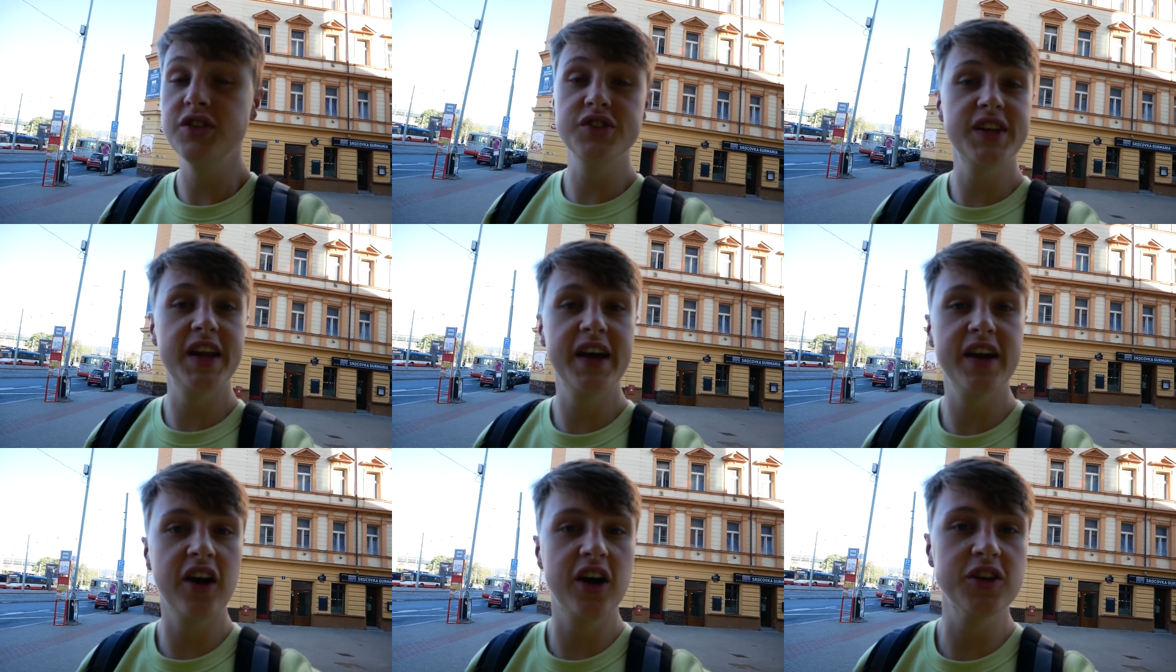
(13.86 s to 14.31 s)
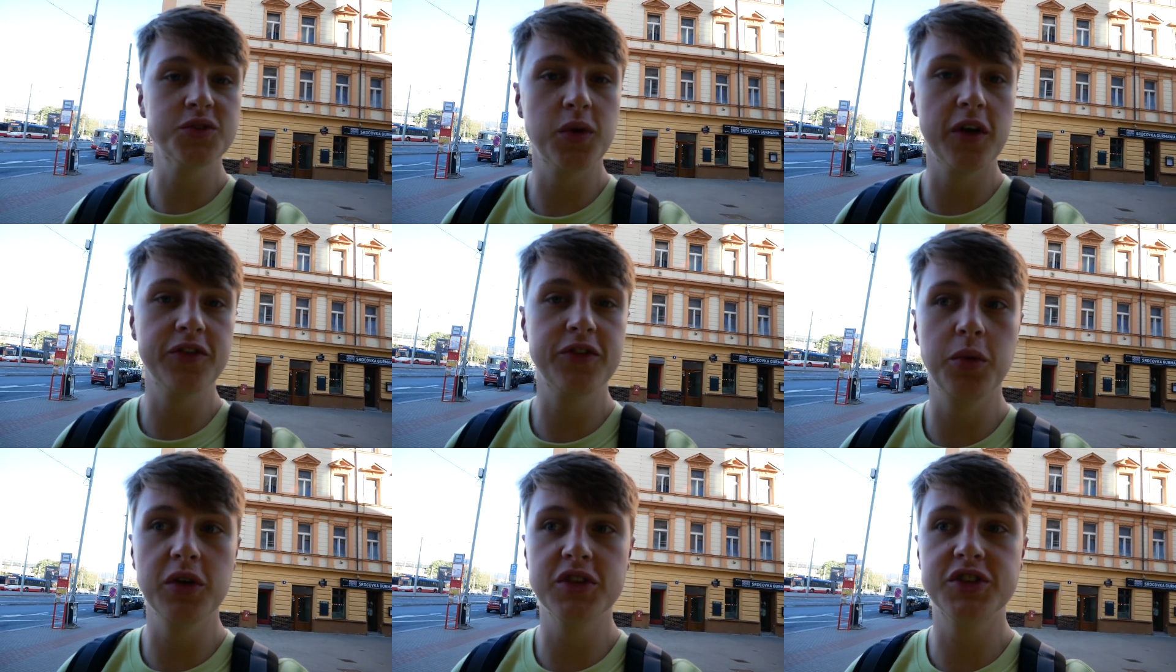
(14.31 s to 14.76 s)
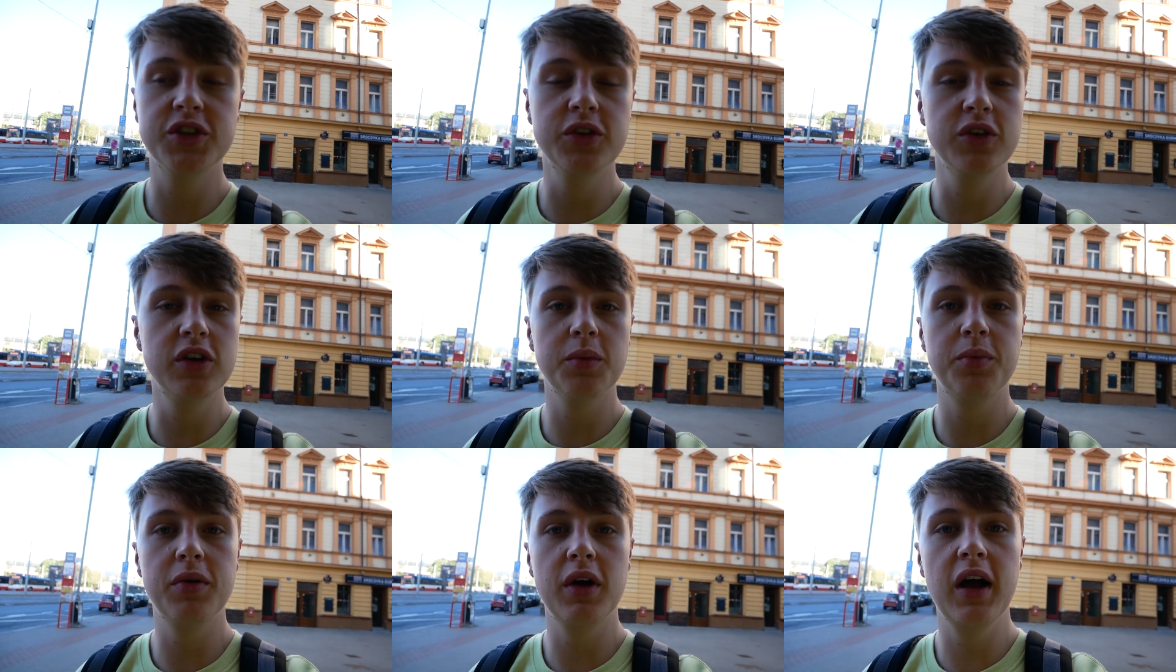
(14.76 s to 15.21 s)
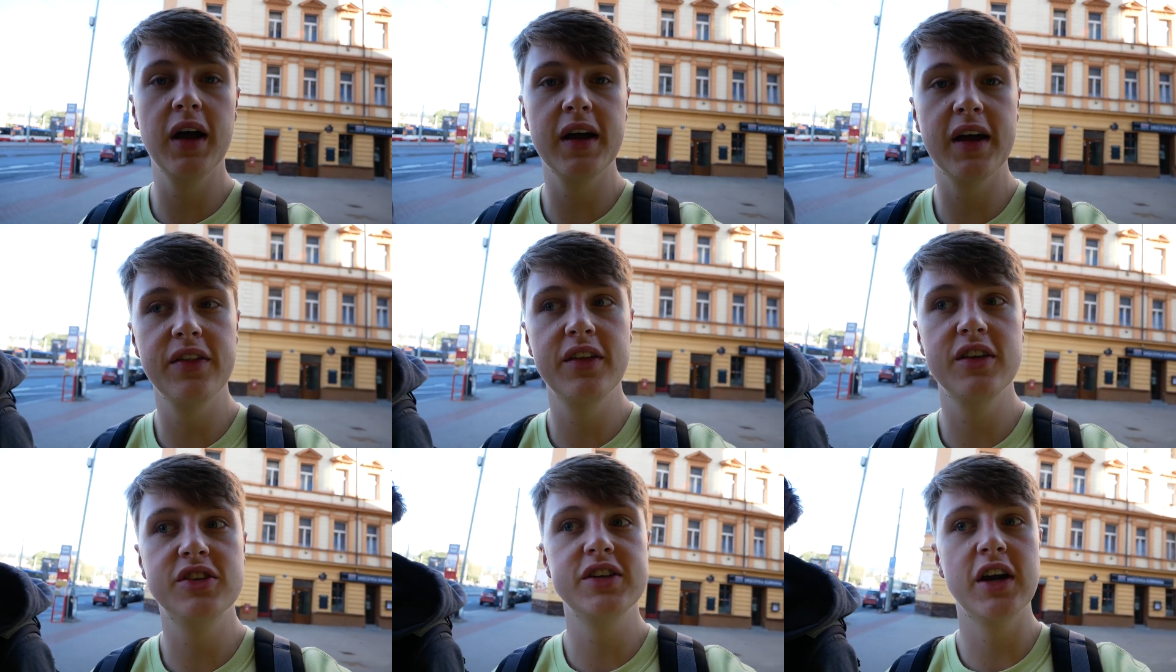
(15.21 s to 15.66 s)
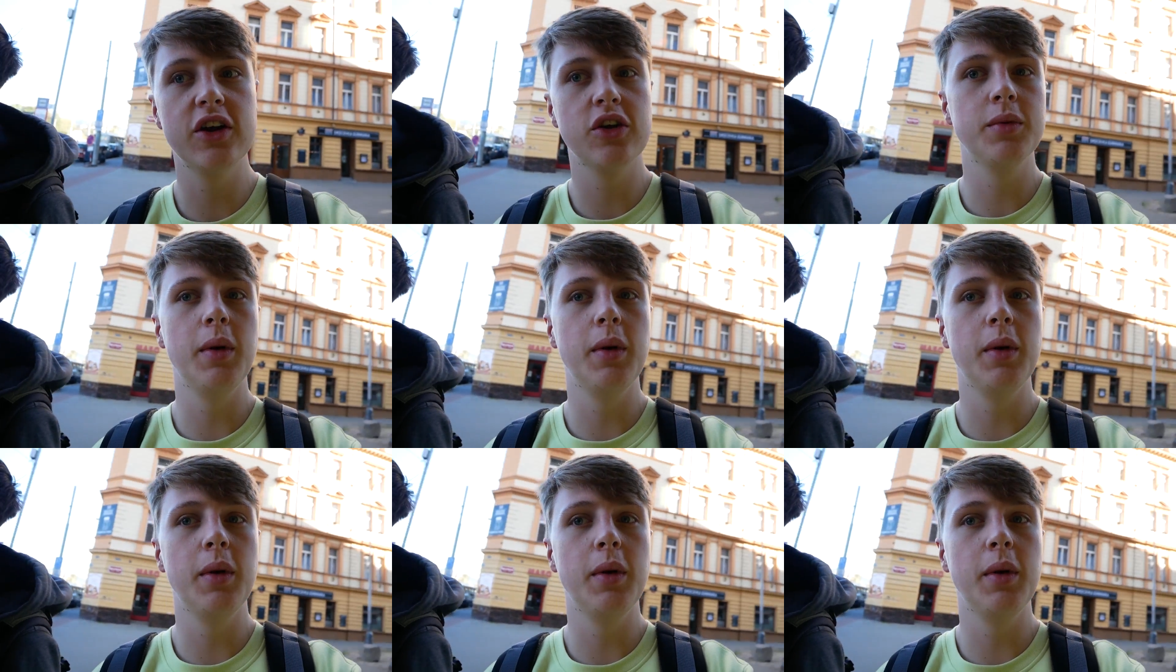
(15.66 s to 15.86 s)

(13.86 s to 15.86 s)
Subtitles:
Today, guys, we're off to watch Dukla Prague in the Czech